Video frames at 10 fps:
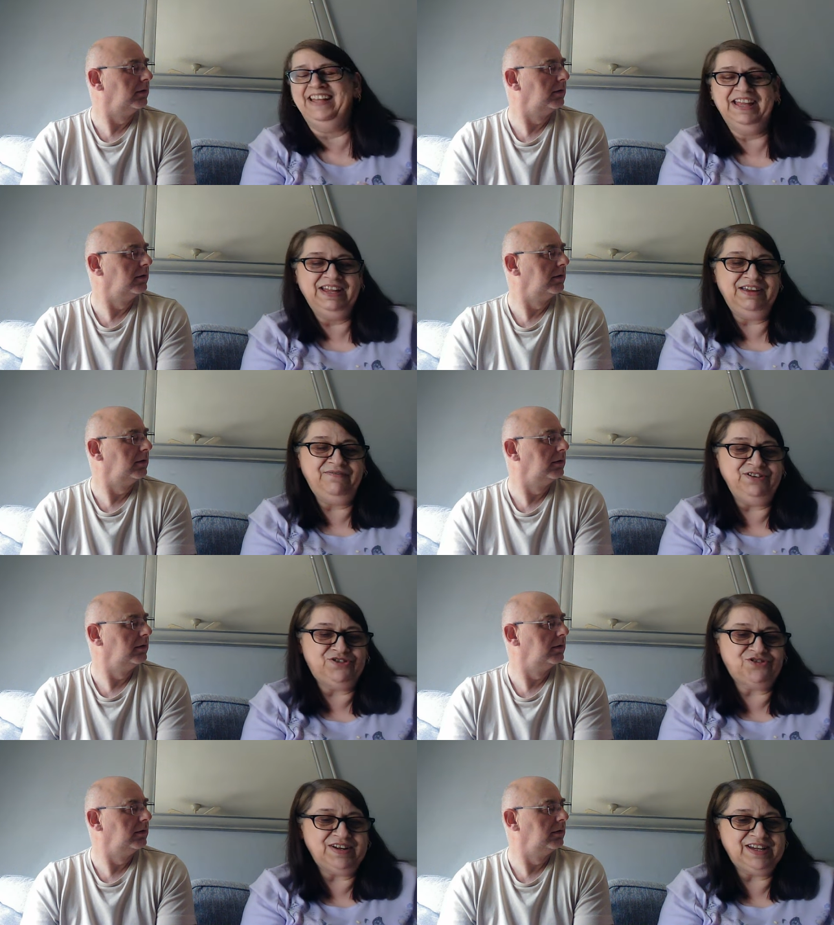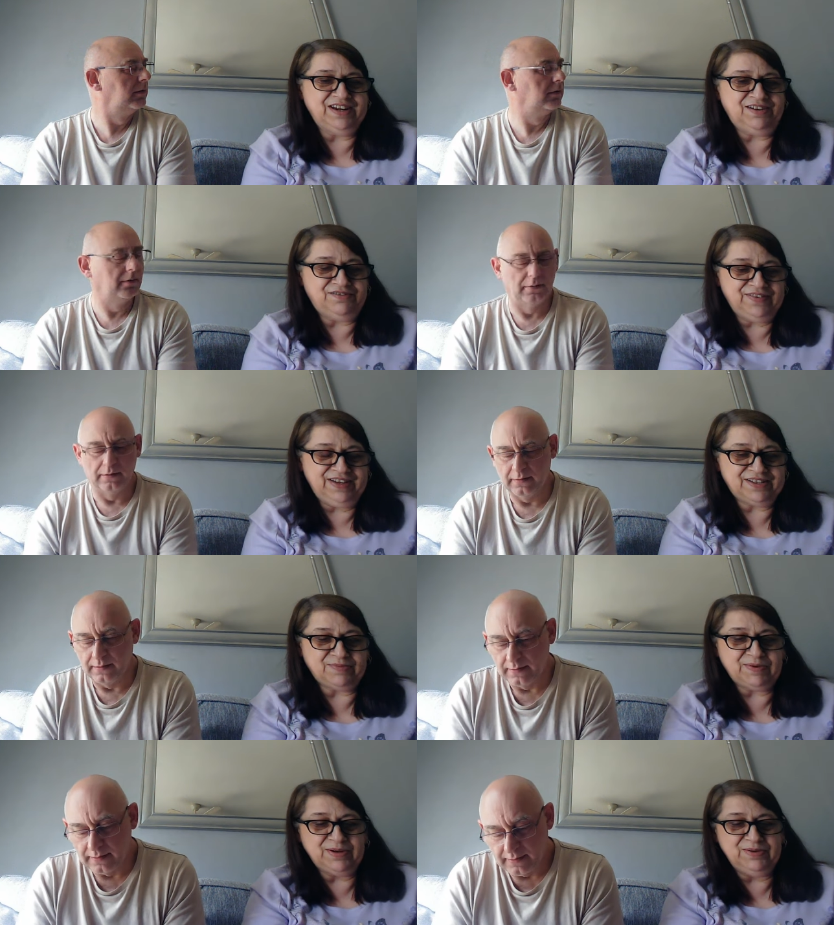Speaker 1: if you drink a lot of it, I
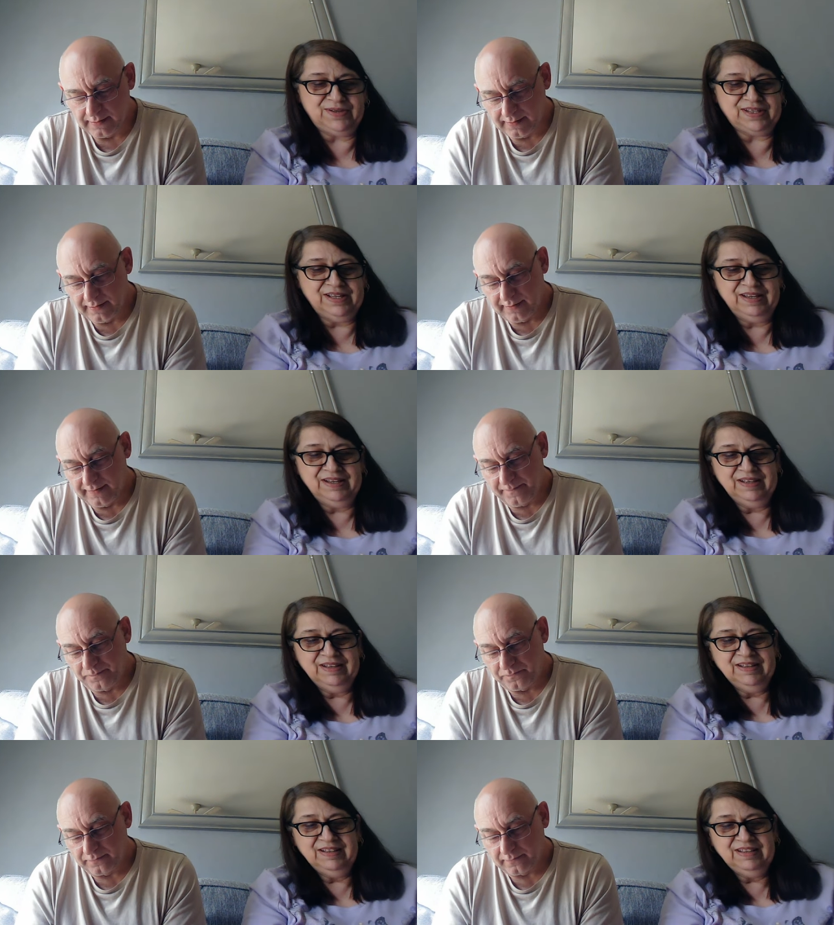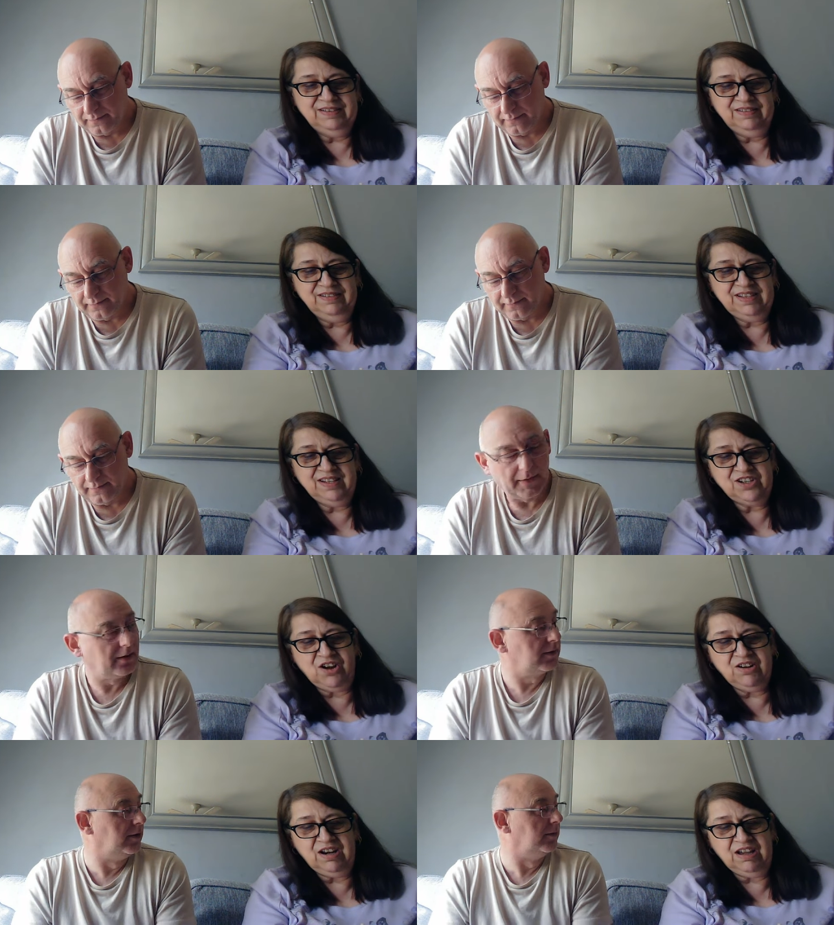suppose. It's chocolate.
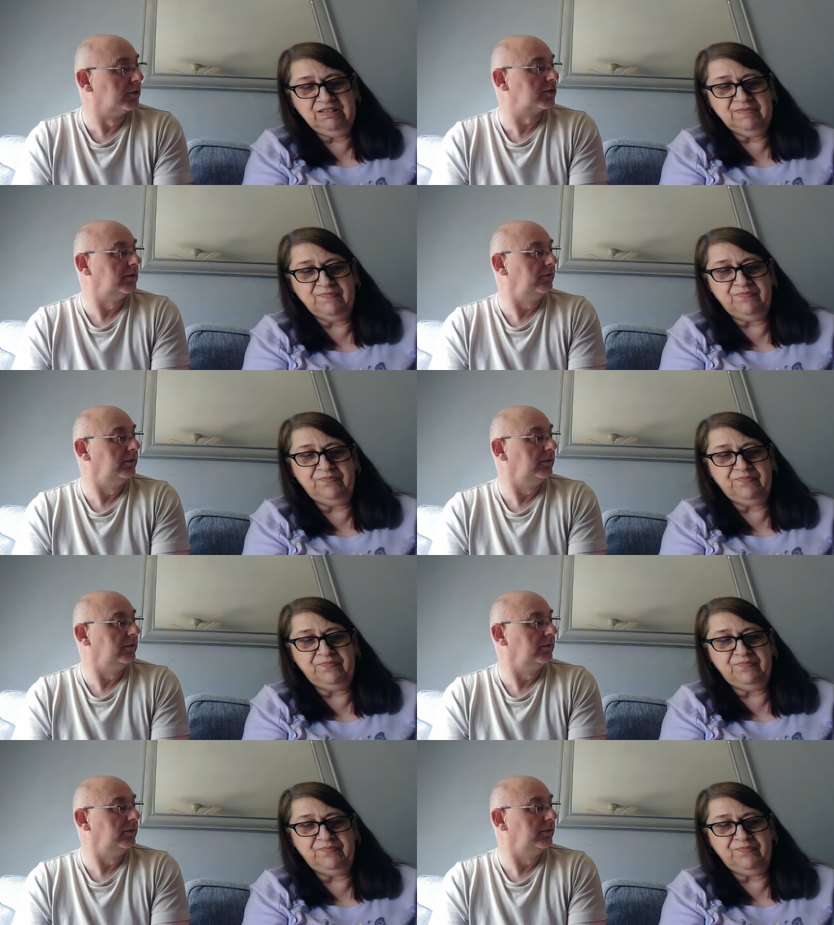You must have.